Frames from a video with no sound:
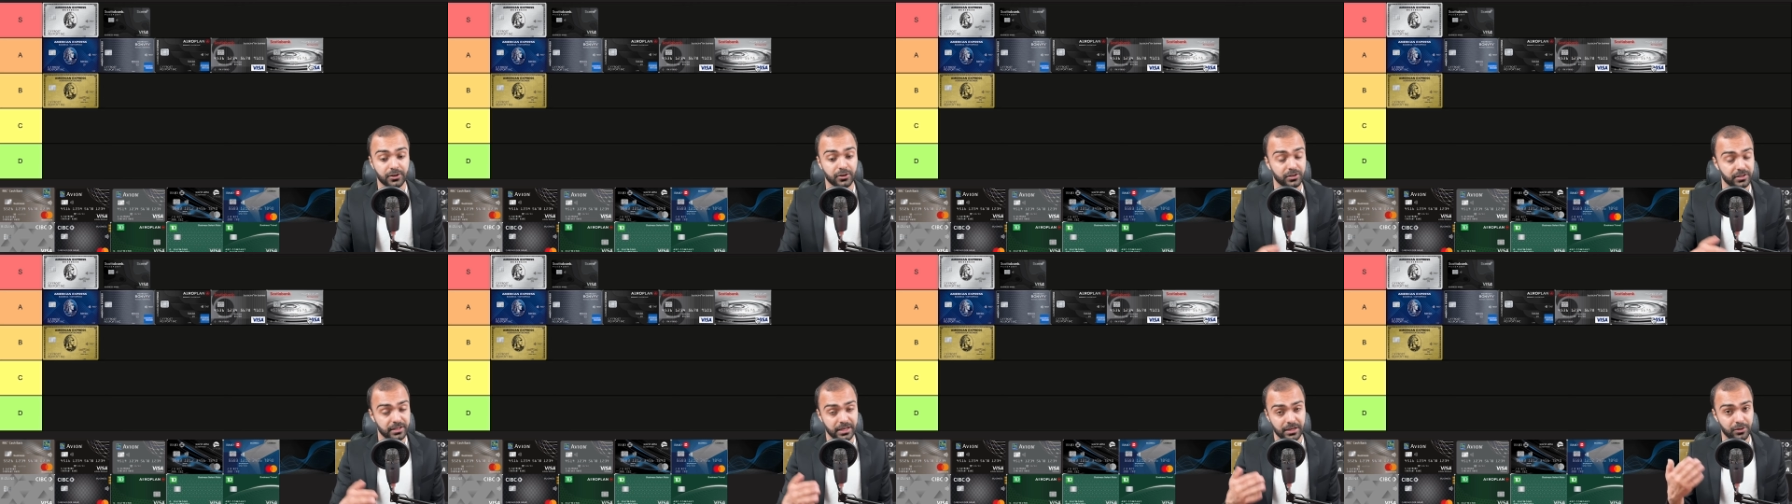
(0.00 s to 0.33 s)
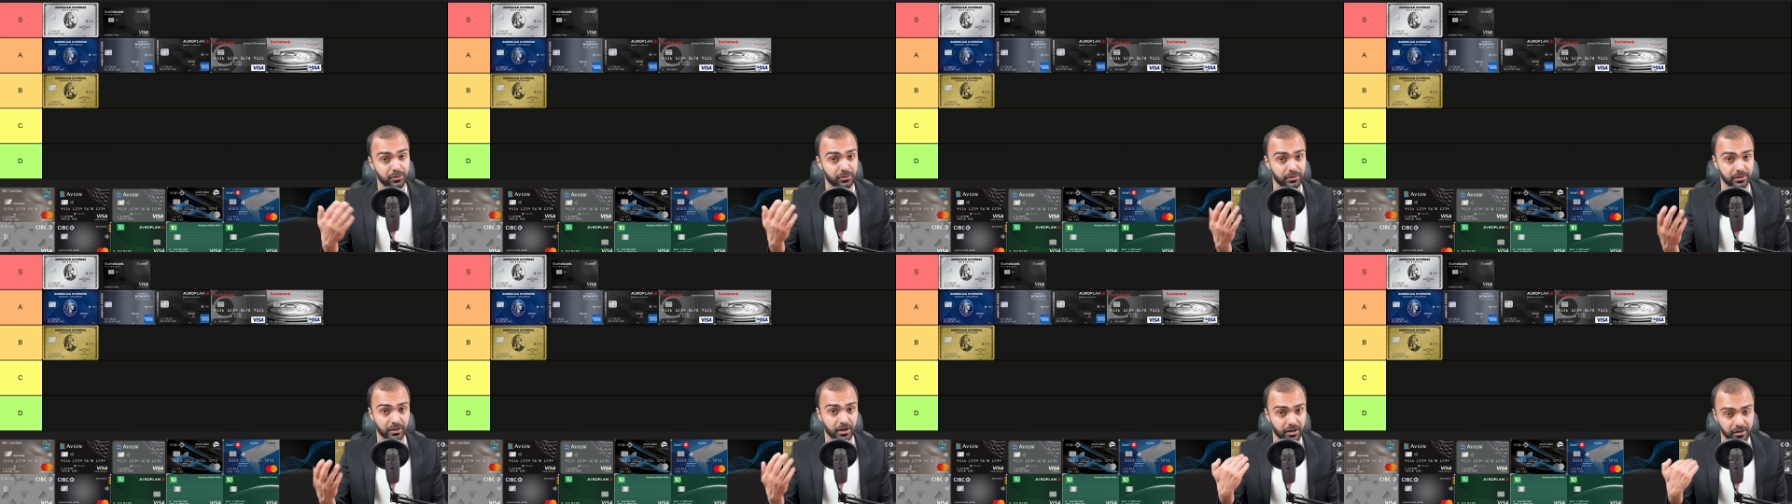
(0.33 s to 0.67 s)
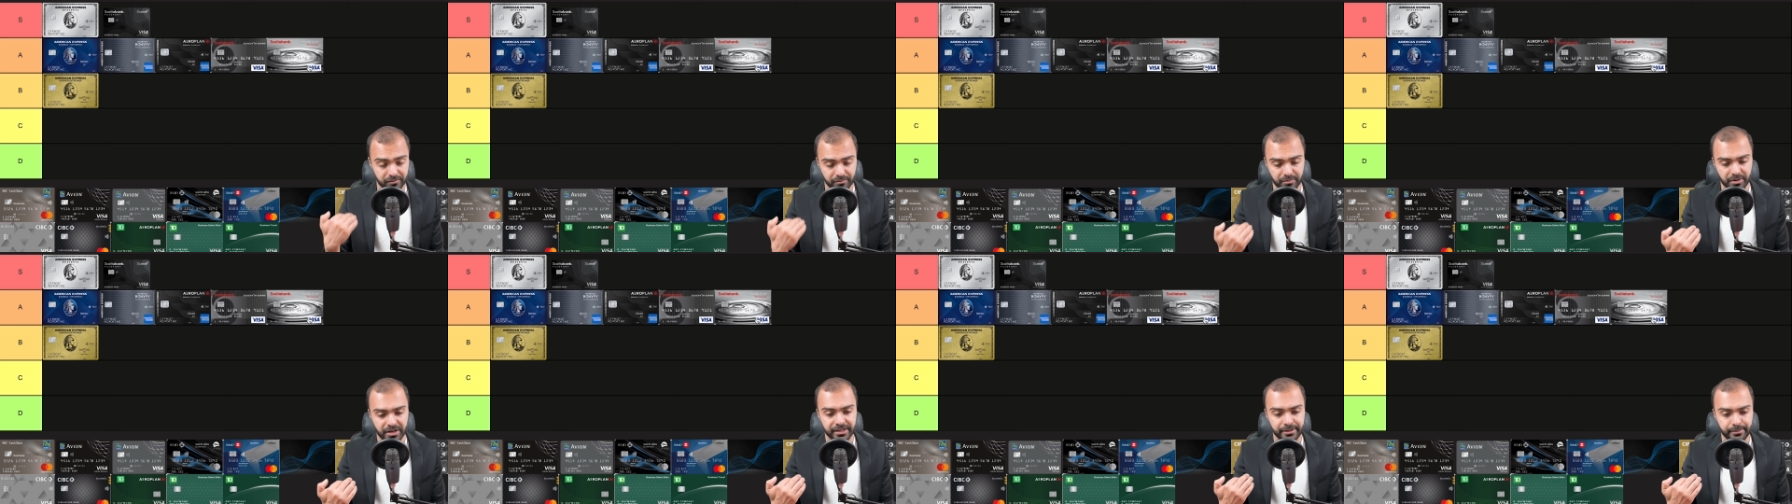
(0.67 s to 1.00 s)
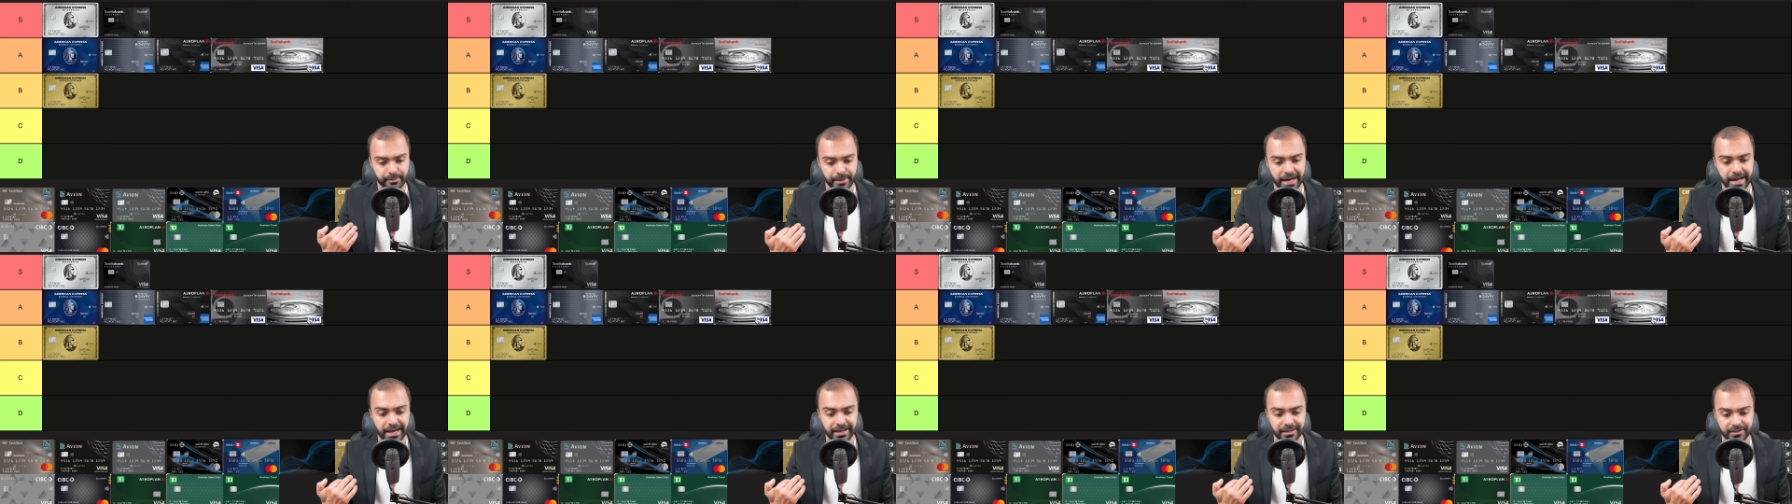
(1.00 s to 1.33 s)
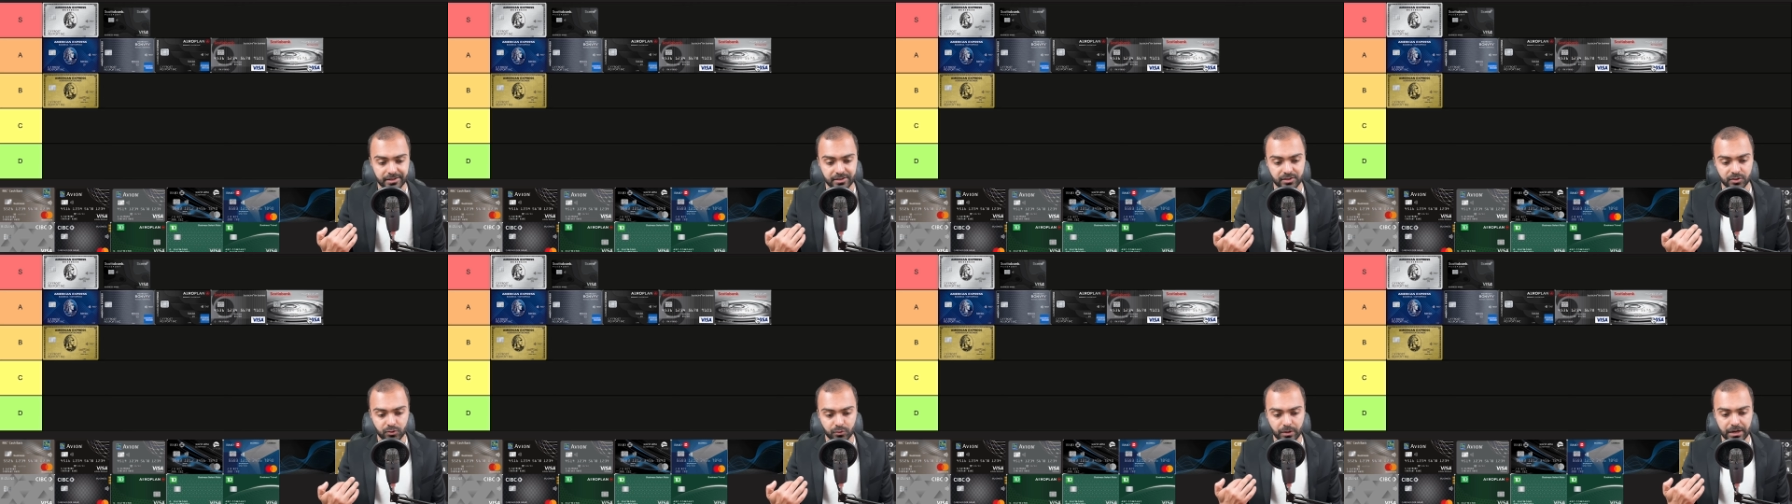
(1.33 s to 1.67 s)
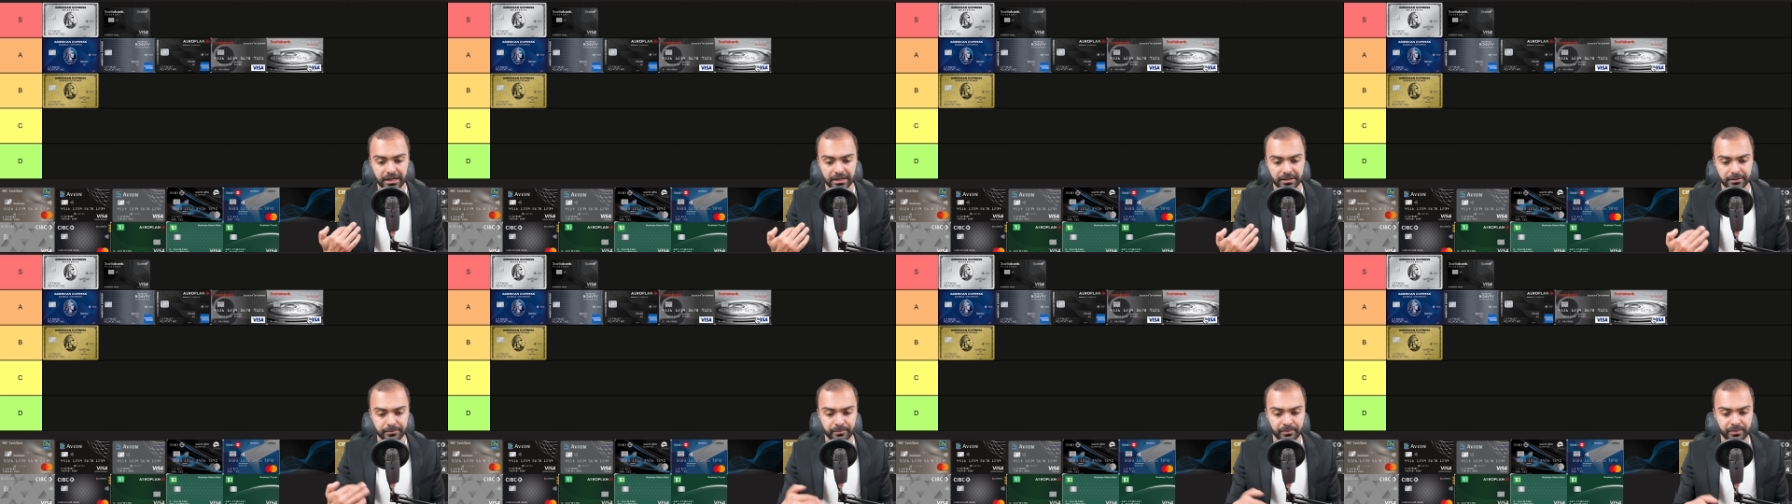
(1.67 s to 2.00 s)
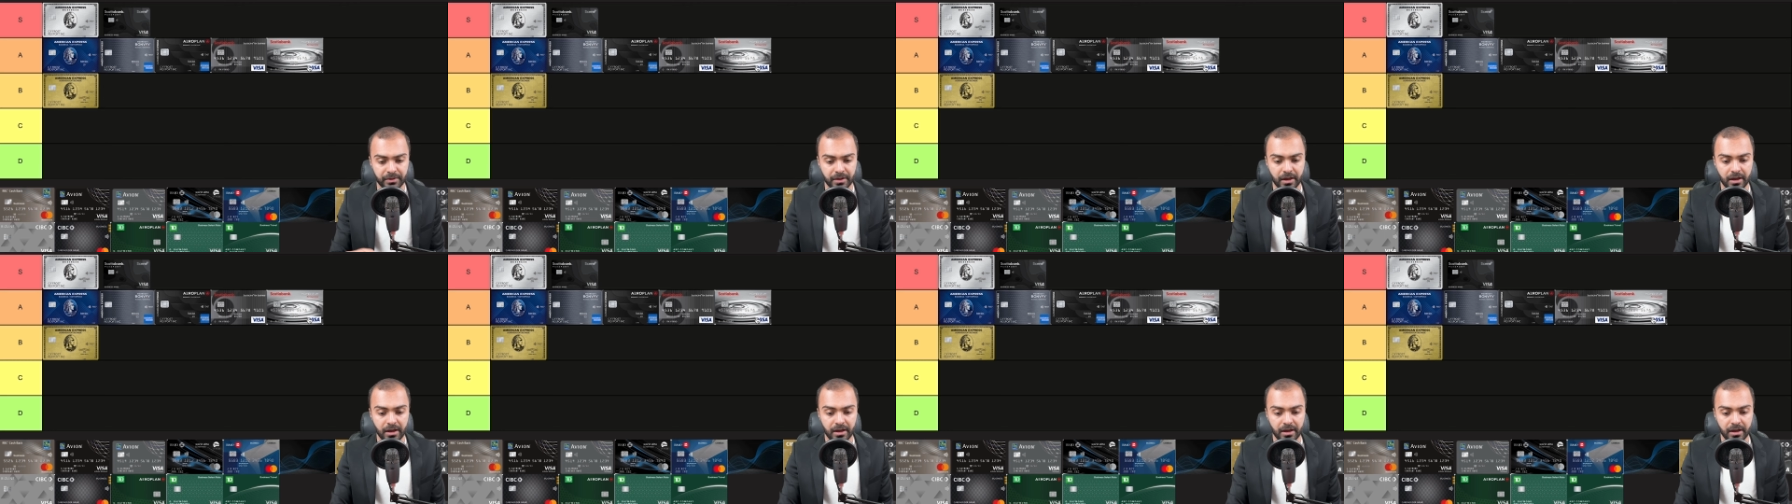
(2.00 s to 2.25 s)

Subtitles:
could get you a lot of money back as well.